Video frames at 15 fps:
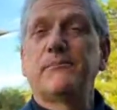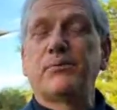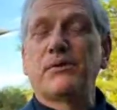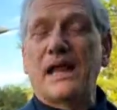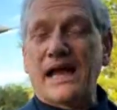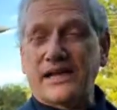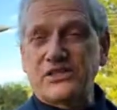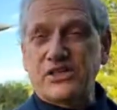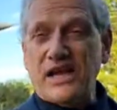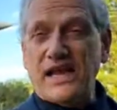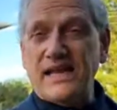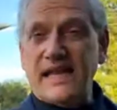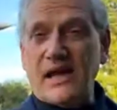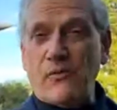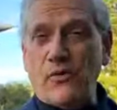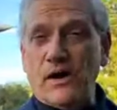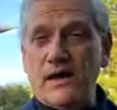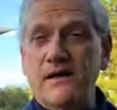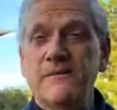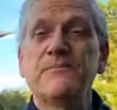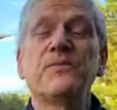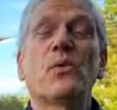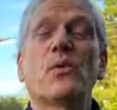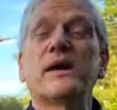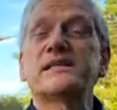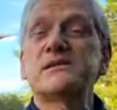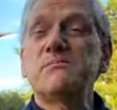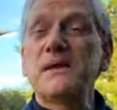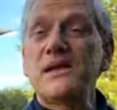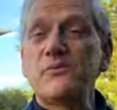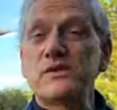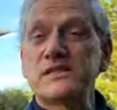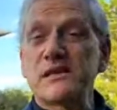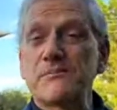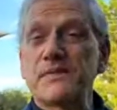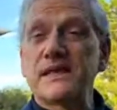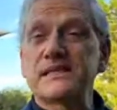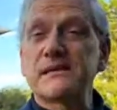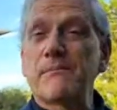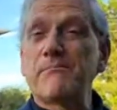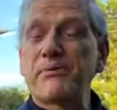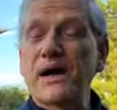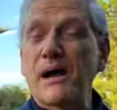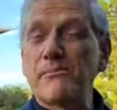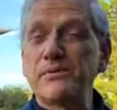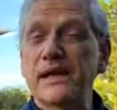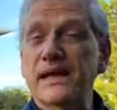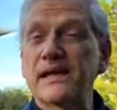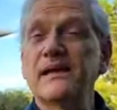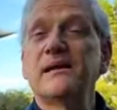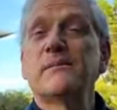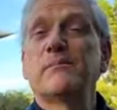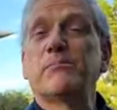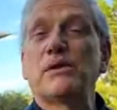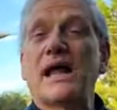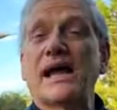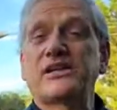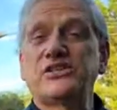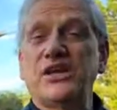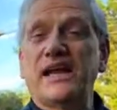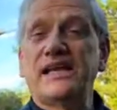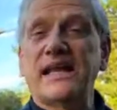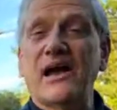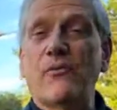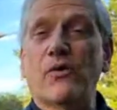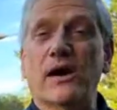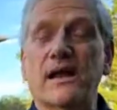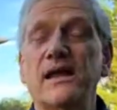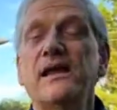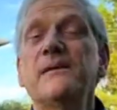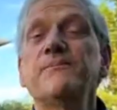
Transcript: blockchain network? What does it mean when something's a public blockchain network?